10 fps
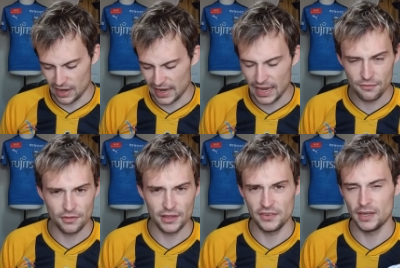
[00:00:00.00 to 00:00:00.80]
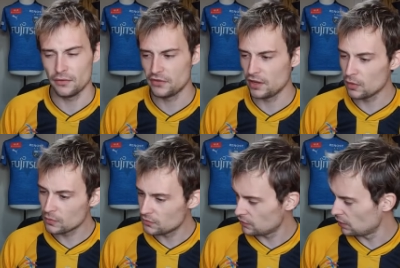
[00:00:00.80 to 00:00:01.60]
I hadn't really seen it for sale
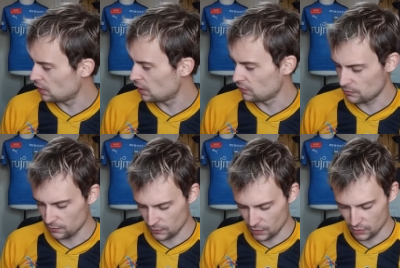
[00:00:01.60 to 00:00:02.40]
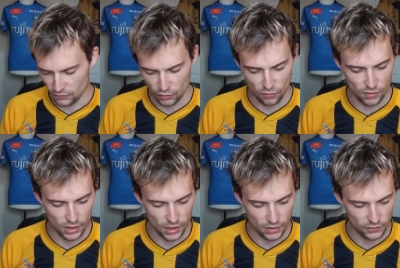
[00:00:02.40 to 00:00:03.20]
too
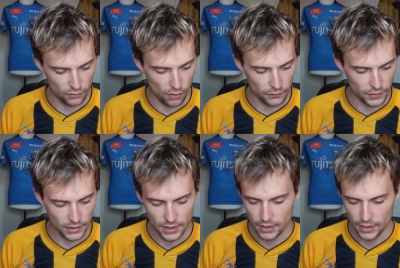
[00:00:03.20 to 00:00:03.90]
often.